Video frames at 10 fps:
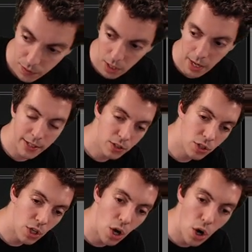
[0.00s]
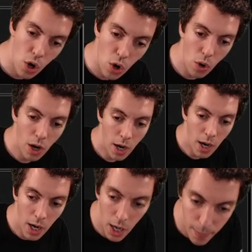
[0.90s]
All right, so
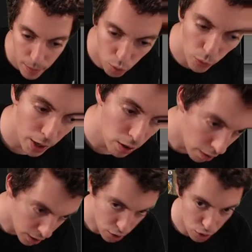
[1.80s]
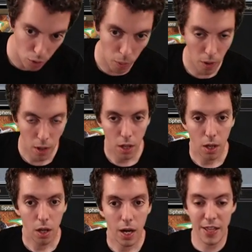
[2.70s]
um, we are going to,
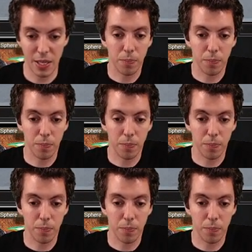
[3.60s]
I think,